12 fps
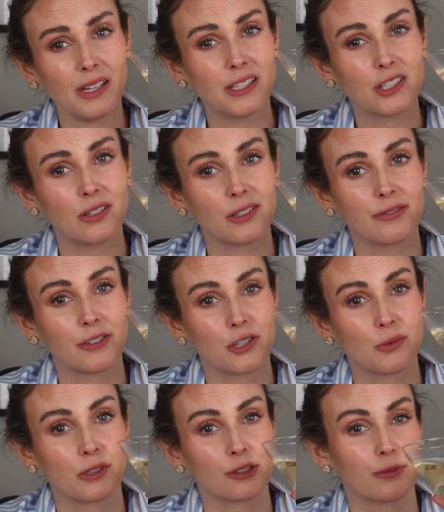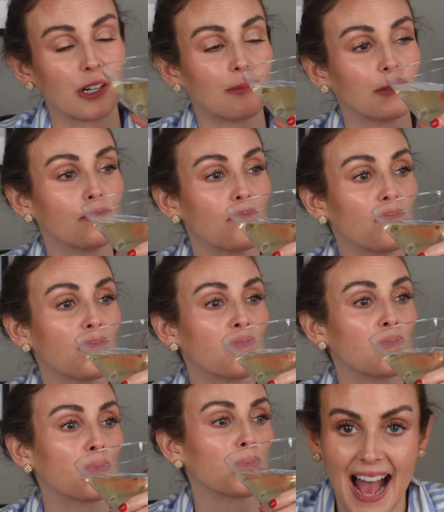It's called a first world problem.
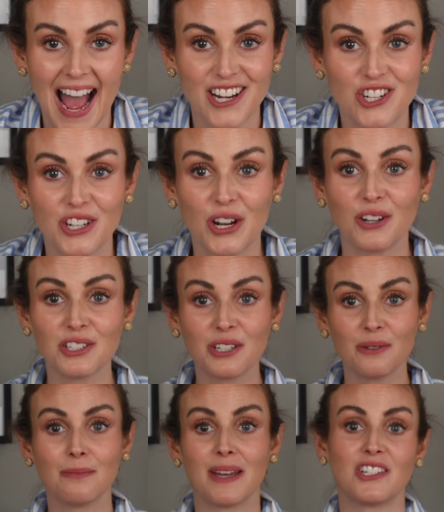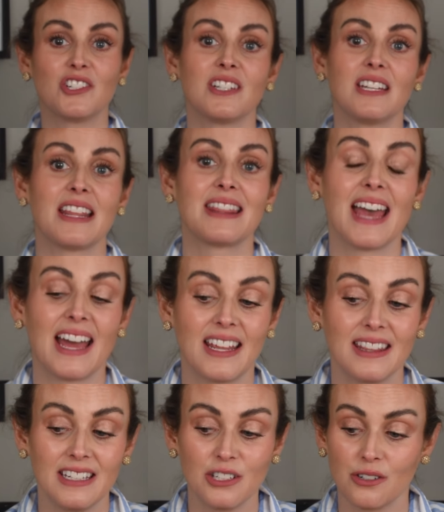I should also mention
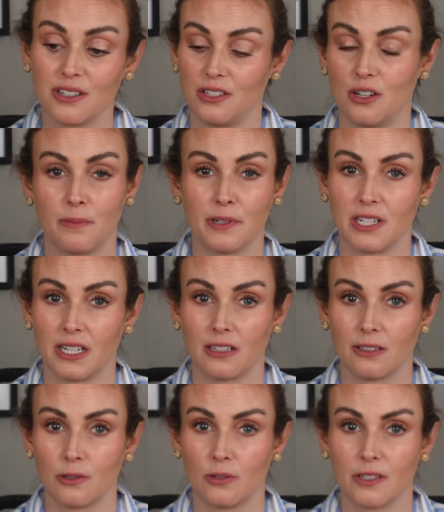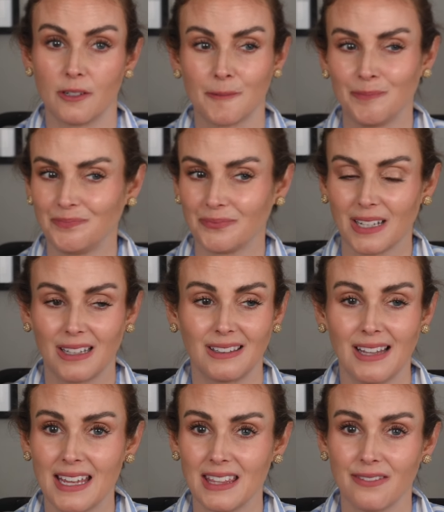that these are in no particular order.
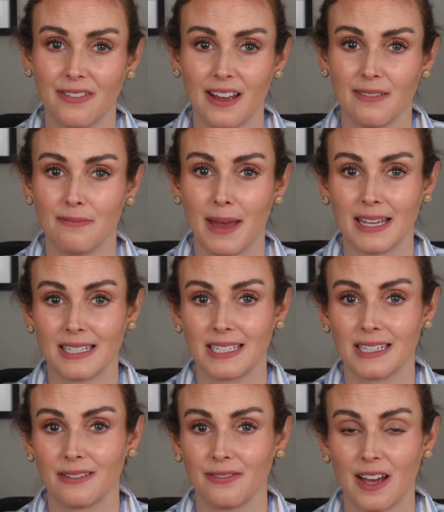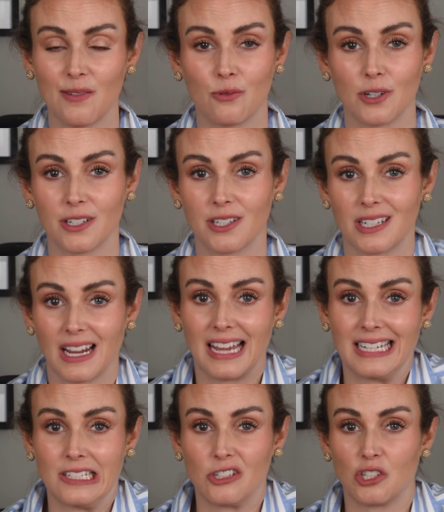Like the five best, five worst,
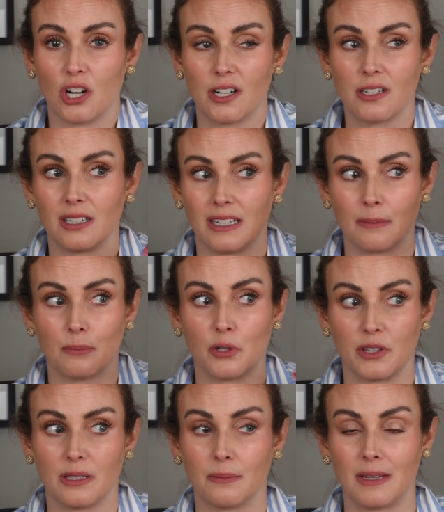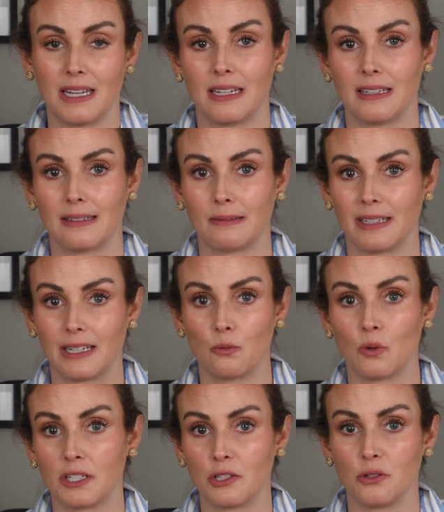it's just hard to like put them in like
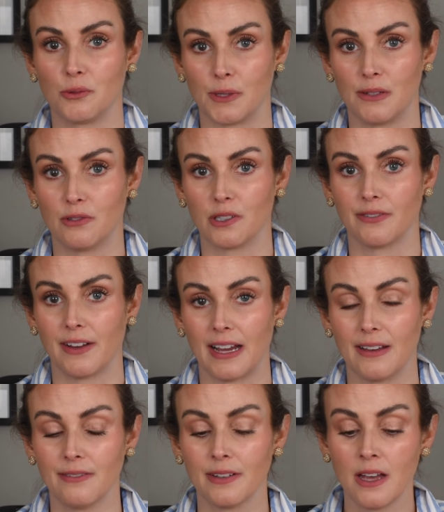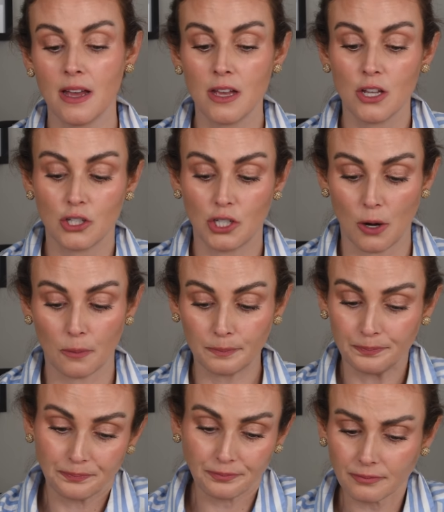one, two, three, four, five. So
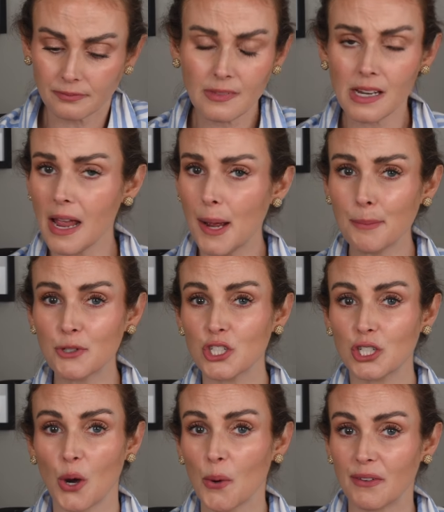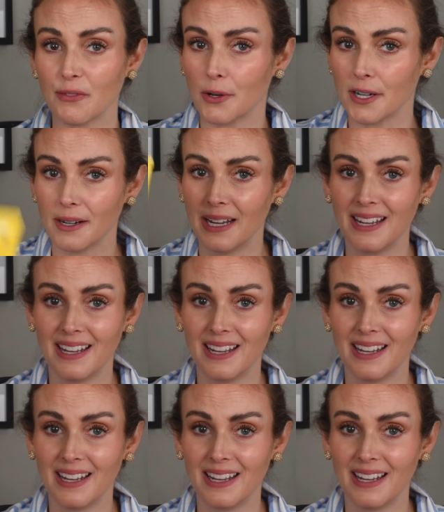I'm just going for it.